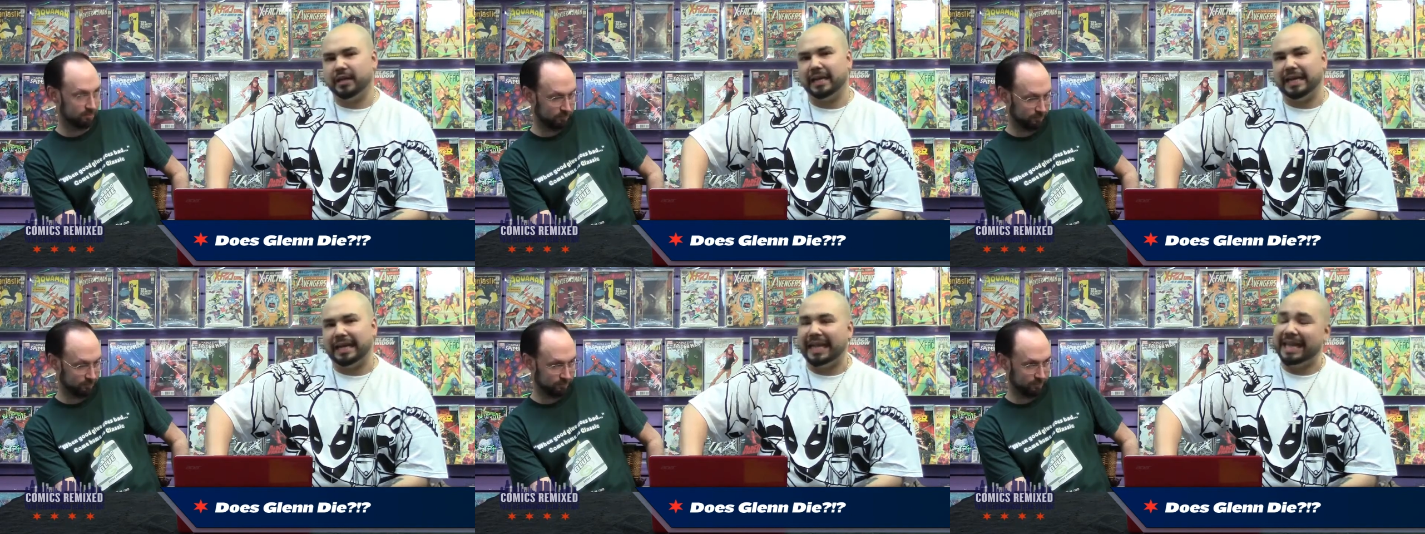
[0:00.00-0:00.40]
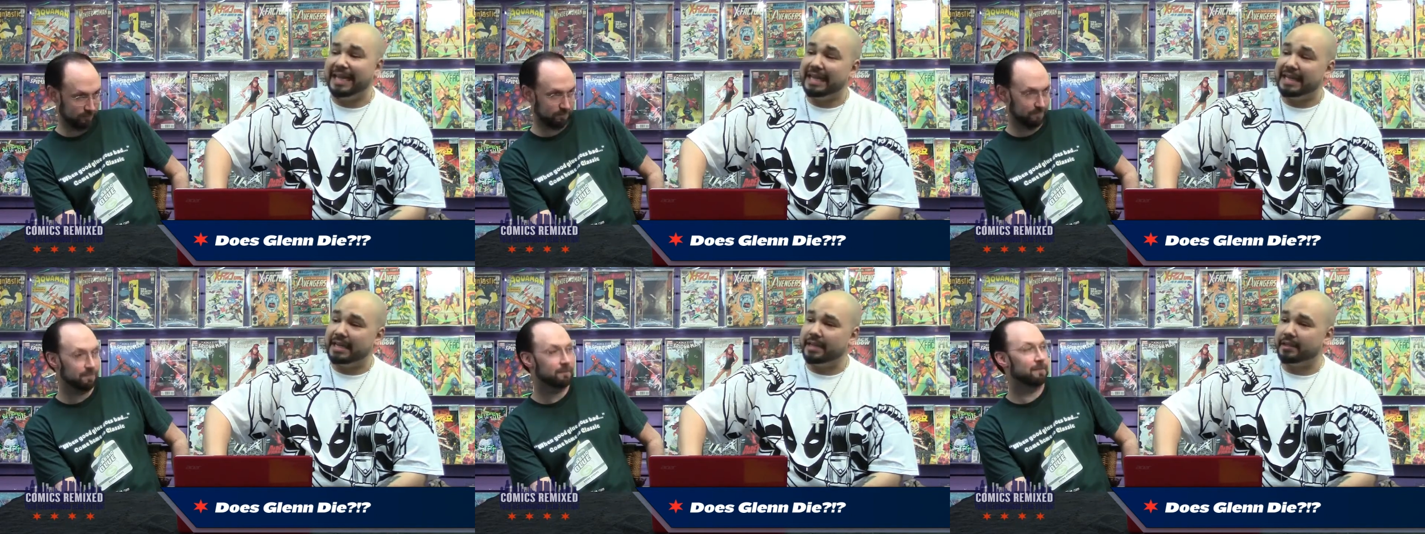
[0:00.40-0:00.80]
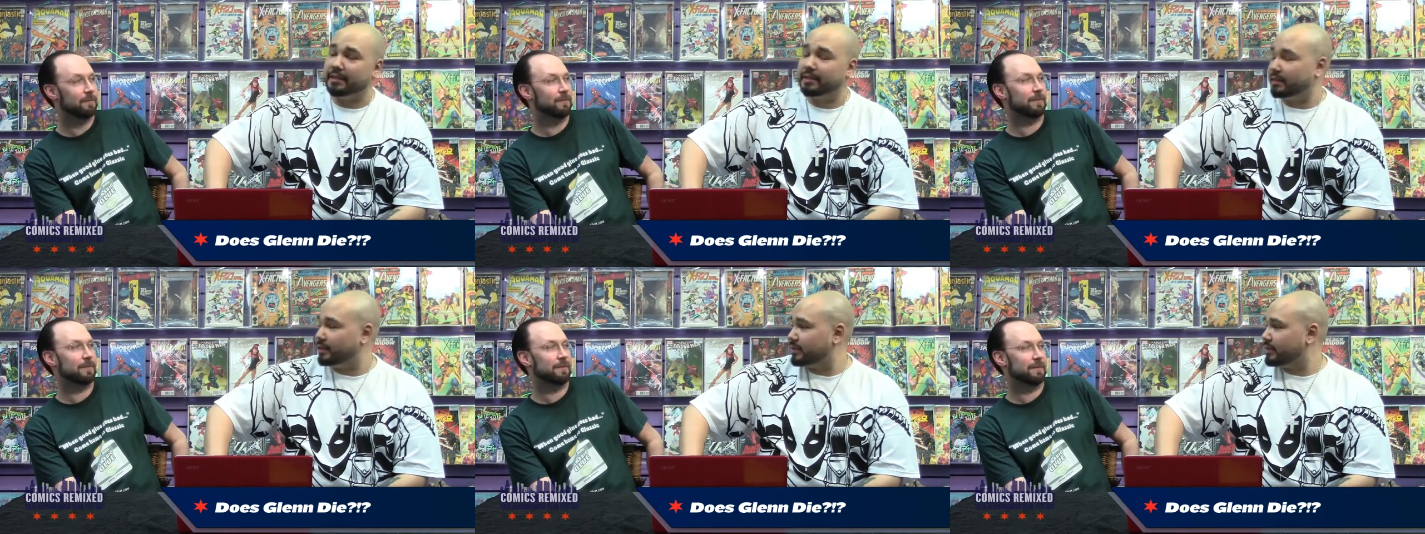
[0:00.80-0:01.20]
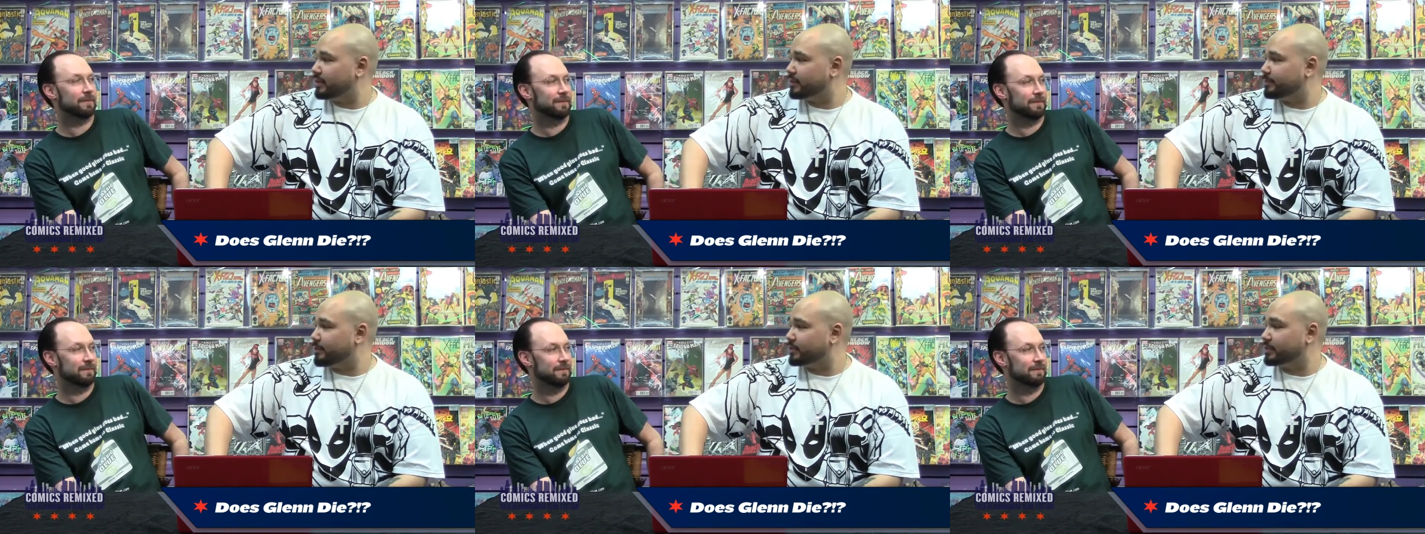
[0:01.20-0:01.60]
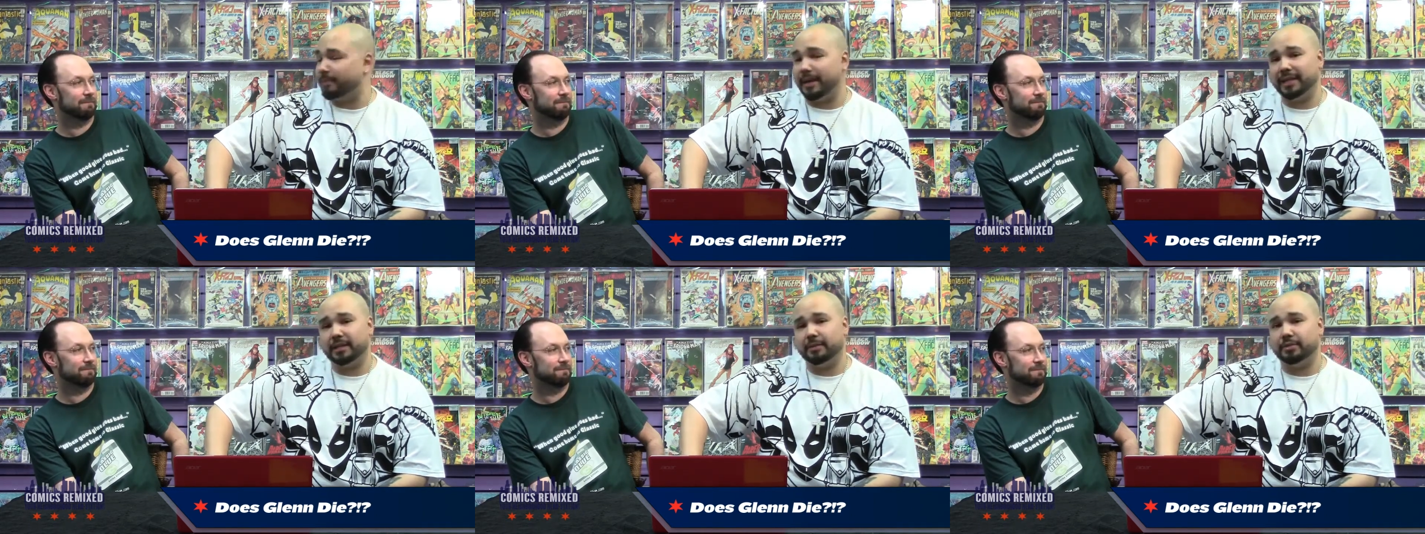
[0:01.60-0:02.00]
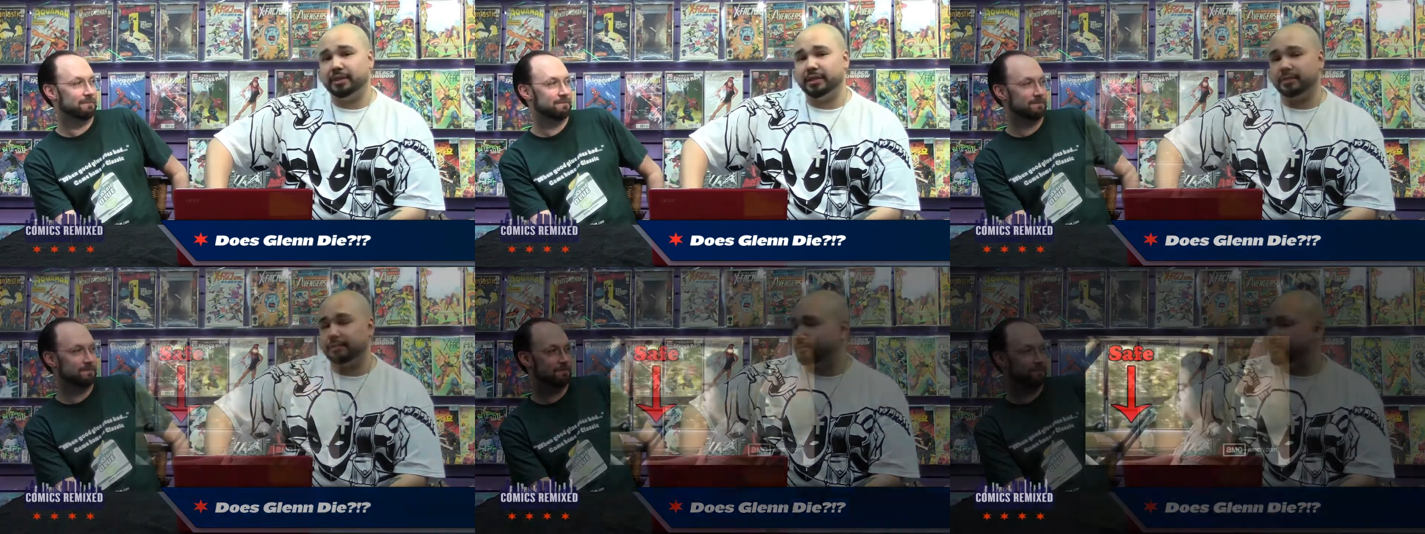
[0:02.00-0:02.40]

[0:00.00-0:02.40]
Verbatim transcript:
Speaker 1: Glenn is supposed to bite the bullet.